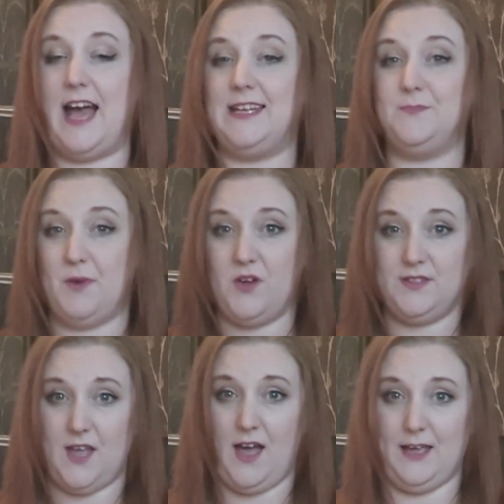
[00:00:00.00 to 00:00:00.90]
and
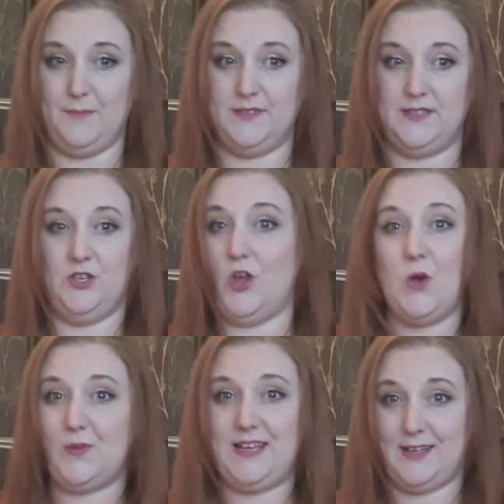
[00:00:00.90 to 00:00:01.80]
both times
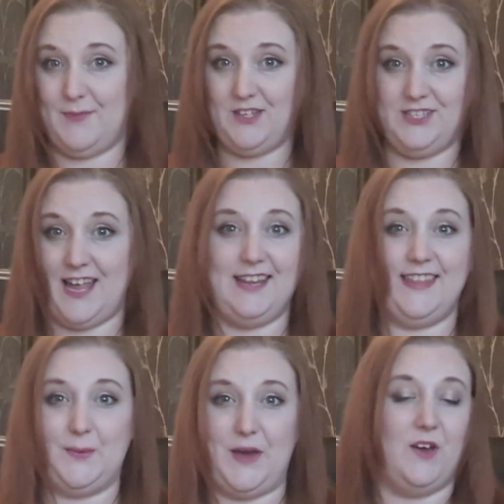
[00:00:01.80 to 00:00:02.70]
nobody had mentioned
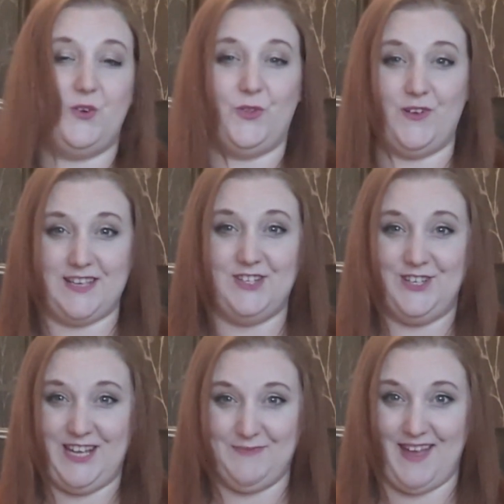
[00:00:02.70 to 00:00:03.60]
anything about an
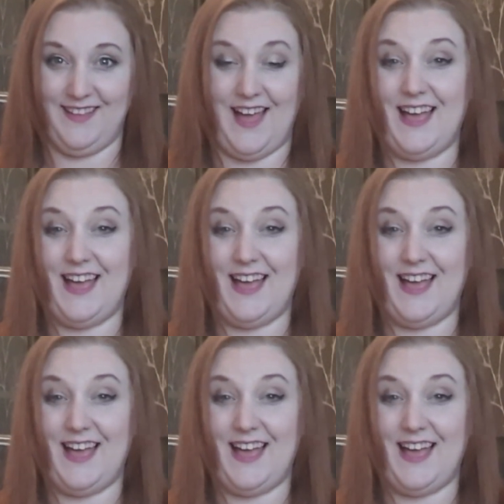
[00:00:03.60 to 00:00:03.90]
authorisation email.